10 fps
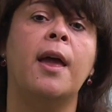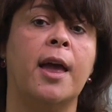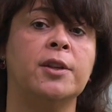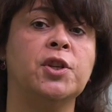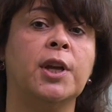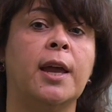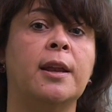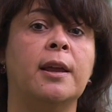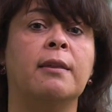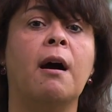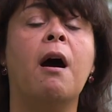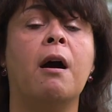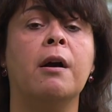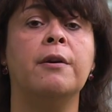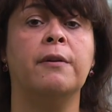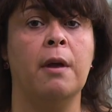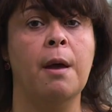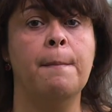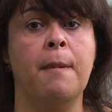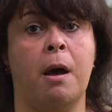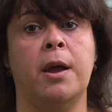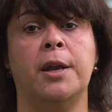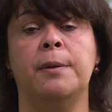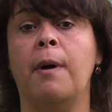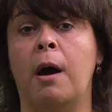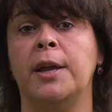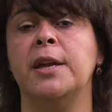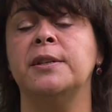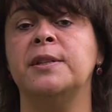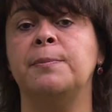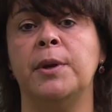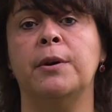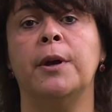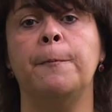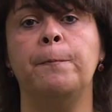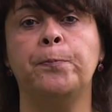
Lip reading: Educating the Heart, Mind, Body, and Spirit.